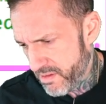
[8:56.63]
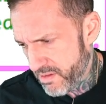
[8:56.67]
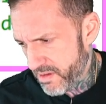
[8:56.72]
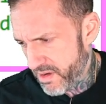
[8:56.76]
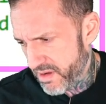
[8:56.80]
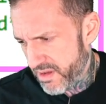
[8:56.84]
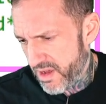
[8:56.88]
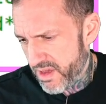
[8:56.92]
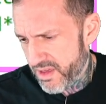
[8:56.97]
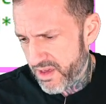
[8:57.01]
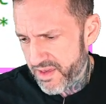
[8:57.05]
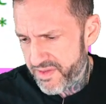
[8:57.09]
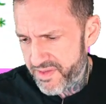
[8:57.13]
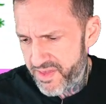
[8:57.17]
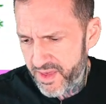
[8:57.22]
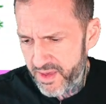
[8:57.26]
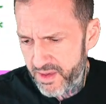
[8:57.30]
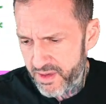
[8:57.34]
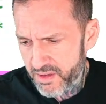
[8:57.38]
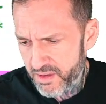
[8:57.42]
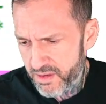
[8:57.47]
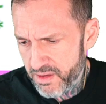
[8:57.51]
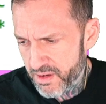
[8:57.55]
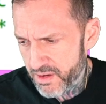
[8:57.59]
I, I,
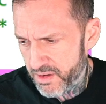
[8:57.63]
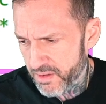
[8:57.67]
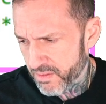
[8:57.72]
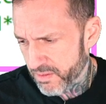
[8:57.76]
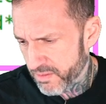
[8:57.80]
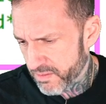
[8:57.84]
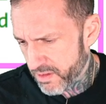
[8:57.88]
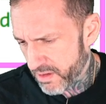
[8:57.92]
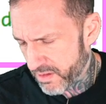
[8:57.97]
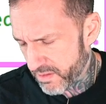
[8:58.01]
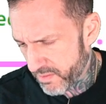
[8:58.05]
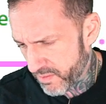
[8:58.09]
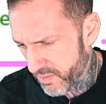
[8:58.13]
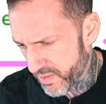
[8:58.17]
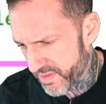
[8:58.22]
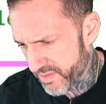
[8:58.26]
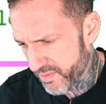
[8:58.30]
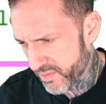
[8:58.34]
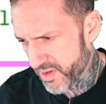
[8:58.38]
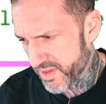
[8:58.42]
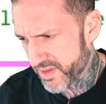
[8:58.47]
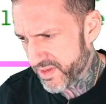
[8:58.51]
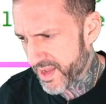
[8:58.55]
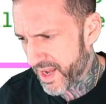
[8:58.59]
think you know uh,
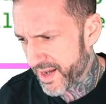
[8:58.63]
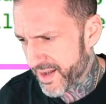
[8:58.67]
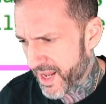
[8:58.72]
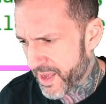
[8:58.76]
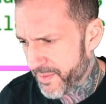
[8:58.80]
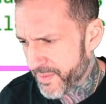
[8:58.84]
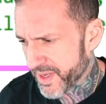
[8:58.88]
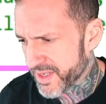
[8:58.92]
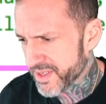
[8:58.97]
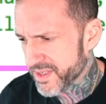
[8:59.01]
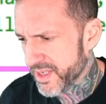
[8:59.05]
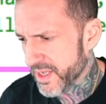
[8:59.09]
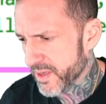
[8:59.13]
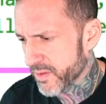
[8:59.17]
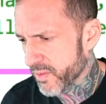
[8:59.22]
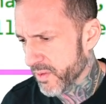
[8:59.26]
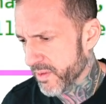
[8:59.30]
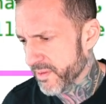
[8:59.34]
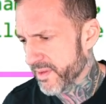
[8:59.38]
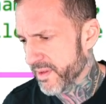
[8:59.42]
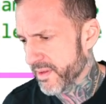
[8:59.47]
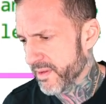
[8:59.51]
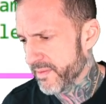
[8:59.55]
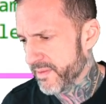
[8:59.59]
with with dynamic
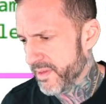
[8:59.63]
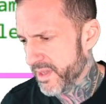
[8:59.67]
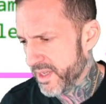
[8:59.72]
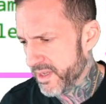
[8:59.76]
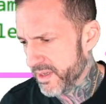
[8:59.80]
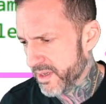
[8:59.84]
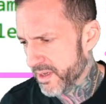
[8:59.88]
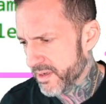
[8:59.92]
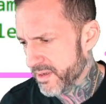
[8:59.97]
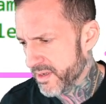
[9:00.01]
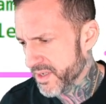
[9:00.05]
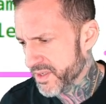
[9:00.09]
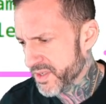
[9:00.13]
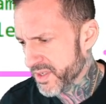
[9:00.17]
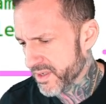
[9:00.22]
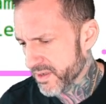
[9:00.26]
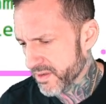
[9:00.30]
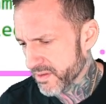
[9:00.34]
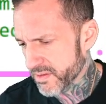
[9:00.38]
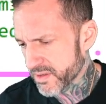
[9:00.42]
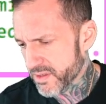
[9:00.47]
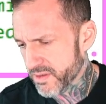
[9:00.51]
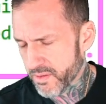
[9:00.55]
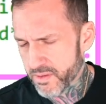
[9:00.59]
SQL, the the
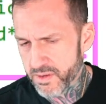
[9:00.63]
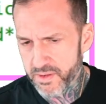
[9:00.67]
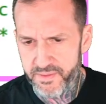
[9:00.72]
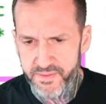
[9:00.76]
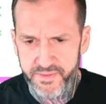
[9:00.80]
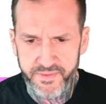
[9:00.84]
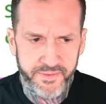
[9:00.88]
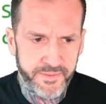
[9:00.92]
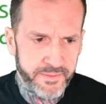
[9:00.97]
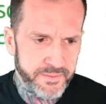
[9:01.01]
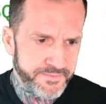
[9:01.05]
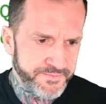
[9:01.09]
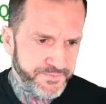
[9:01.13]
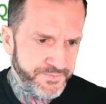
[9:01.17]
additional sort of